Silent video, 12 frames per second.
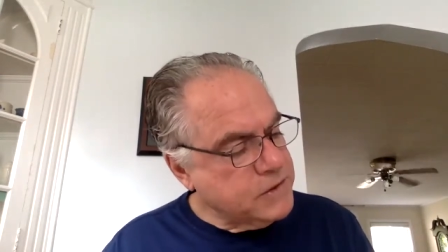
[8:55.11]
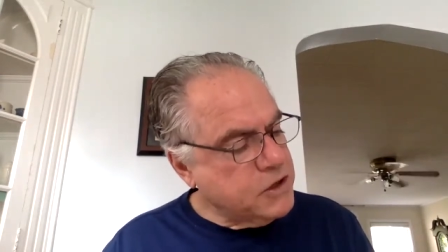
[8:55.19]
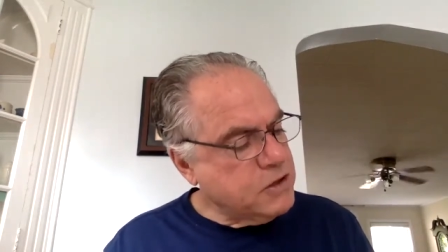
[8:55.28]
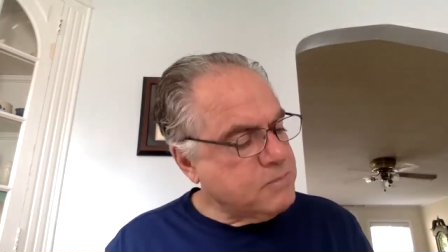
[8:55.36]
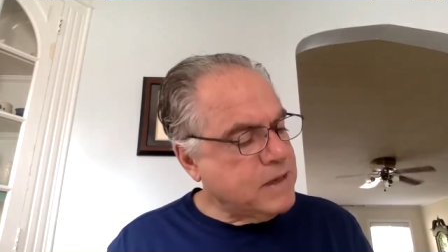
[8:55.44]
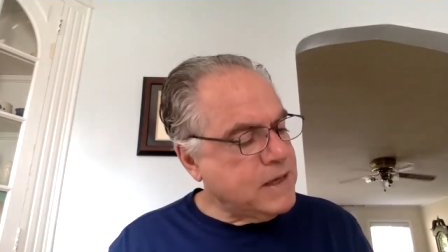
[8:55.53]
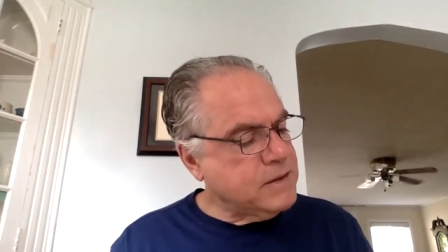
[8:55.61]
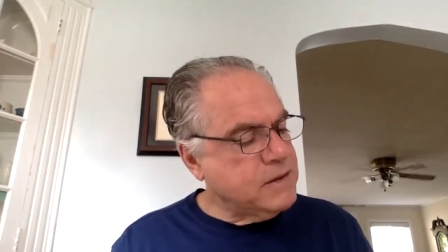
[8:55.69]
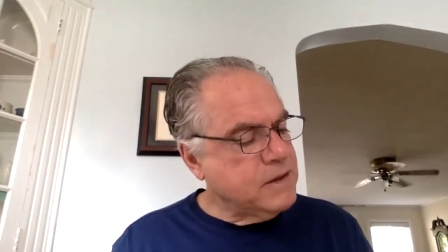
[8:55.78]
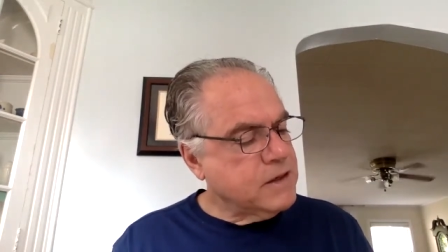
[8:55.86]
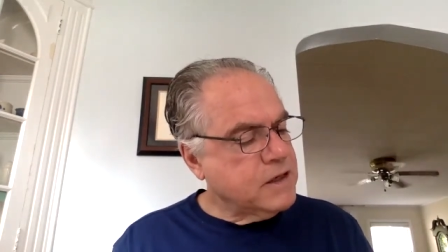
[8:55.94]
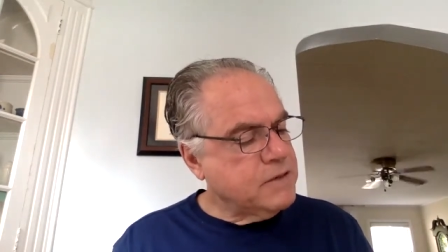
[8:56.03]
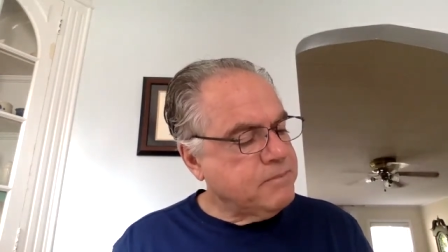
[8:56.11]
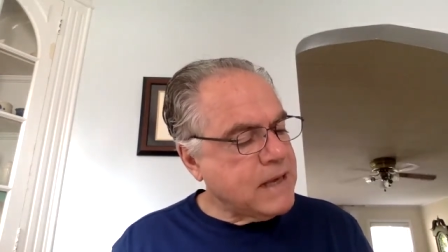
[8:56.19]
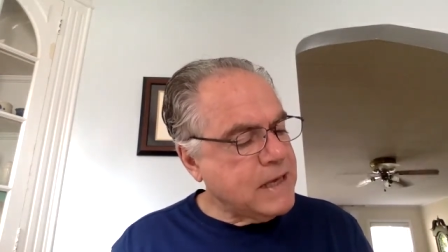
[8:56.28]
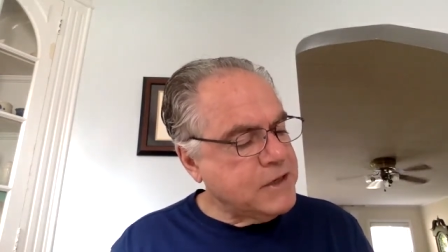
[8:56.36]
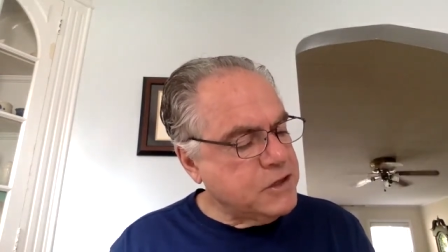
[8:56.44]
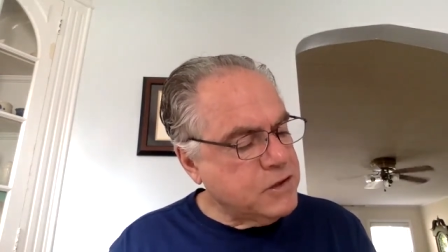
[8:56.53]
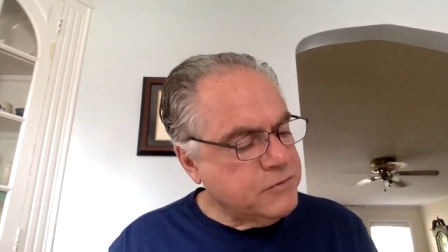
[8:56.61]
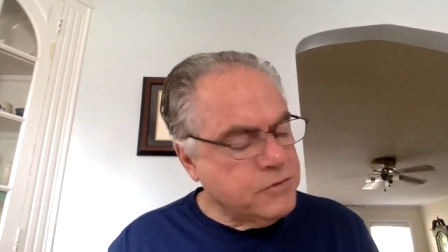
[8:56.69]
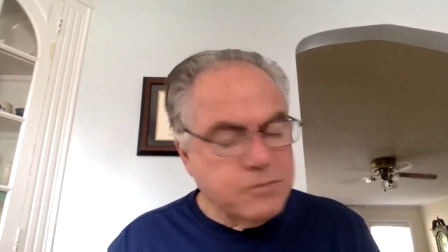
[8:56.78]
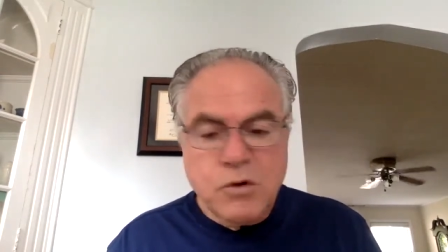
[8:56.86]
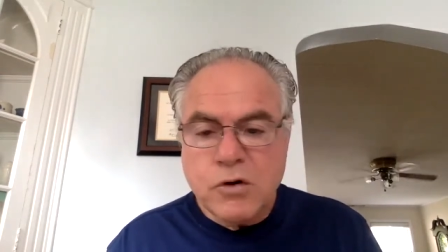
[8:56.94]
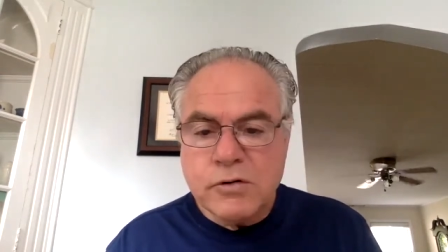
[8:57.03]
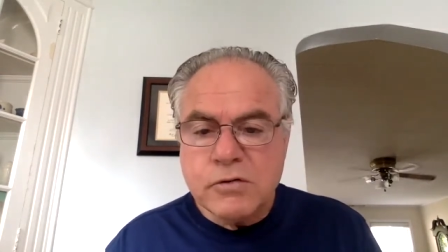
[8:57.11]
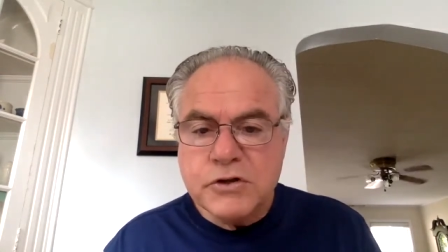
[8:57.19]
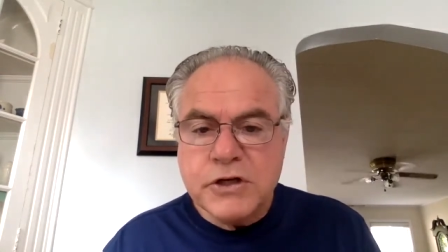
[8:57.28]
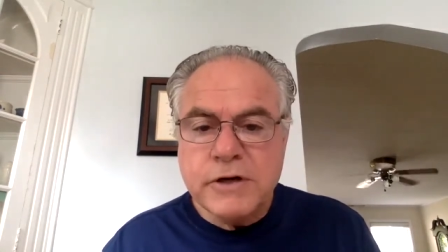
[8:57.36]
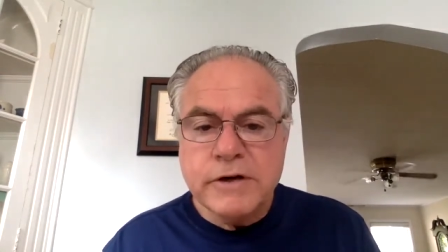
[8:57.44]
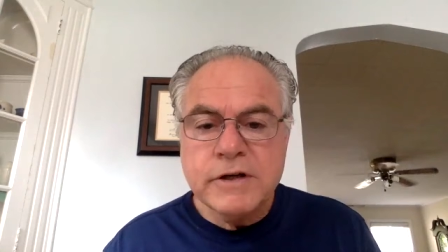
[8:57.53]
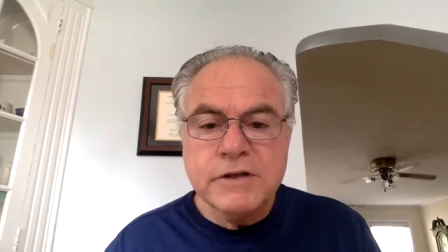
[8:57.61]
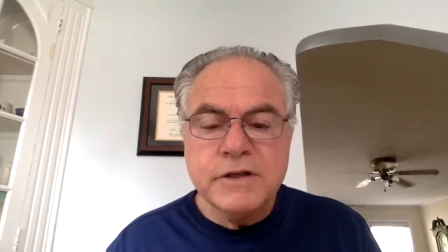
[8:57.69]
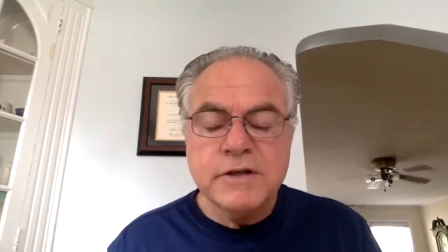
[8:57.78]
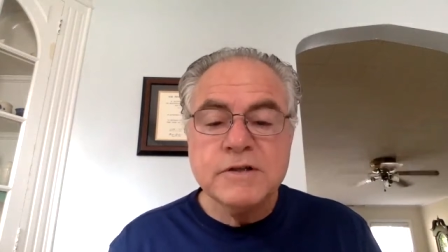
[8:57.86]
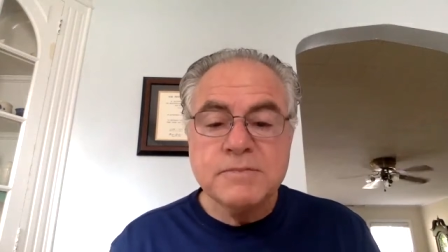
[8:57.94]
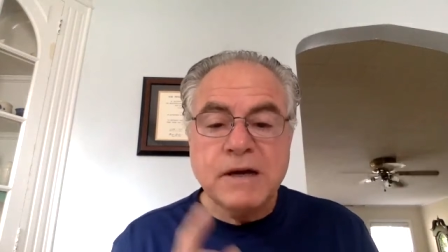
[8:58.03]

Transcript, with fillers: Young man, companion of immortal charioteers.